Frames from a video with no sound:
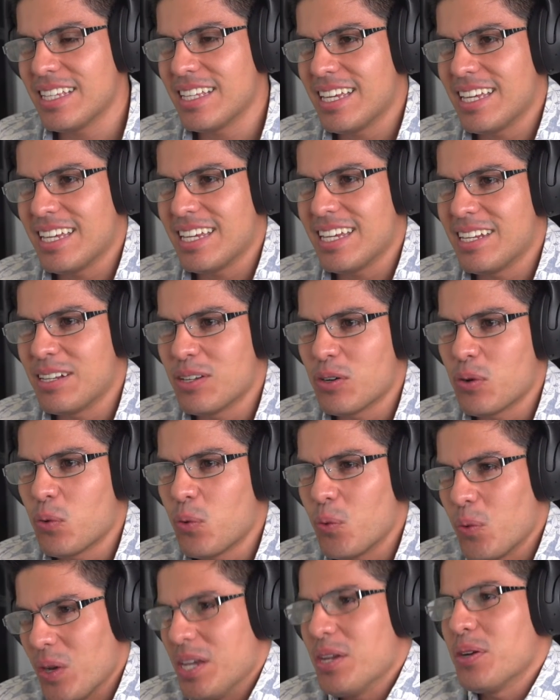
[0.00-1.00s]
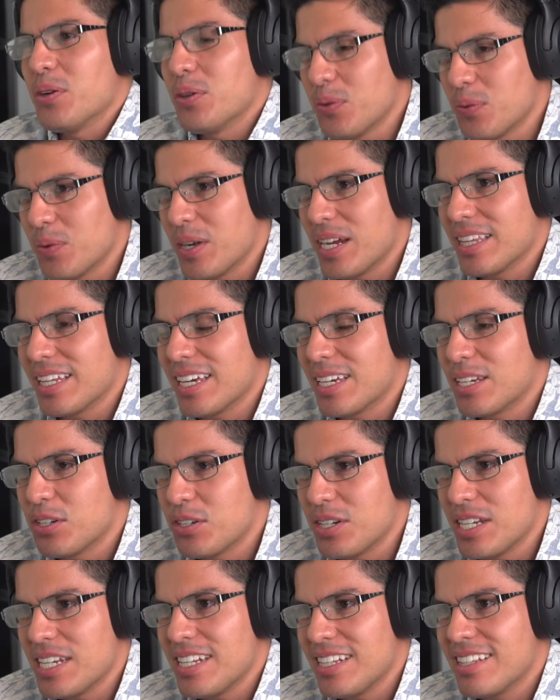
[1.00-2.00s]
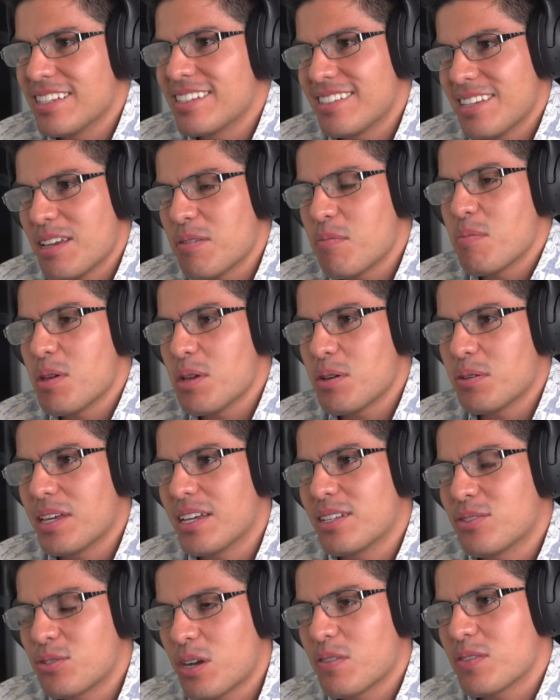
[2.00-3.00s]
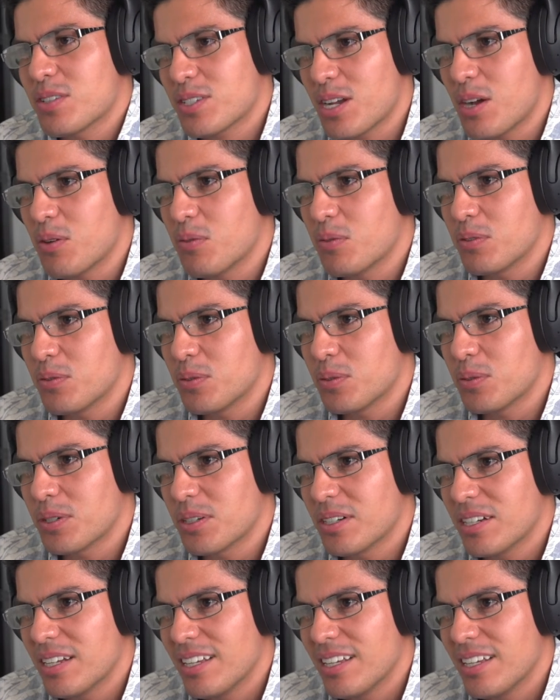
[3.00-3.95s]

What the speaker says: in a weird way. Like you're eating the same meal that Travis Scott would have ordered.